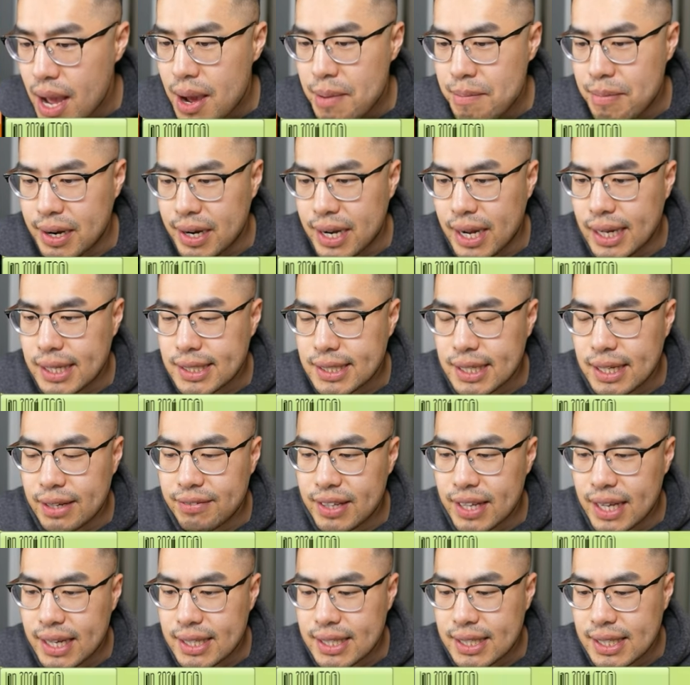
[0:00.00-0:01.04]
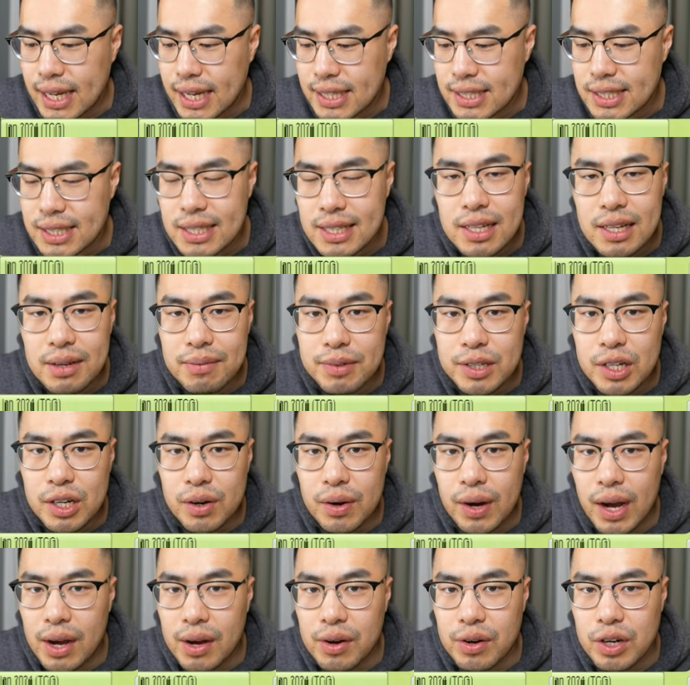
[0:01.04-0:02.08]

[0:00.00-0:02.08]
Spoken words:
But guys, give that a test and let me know how it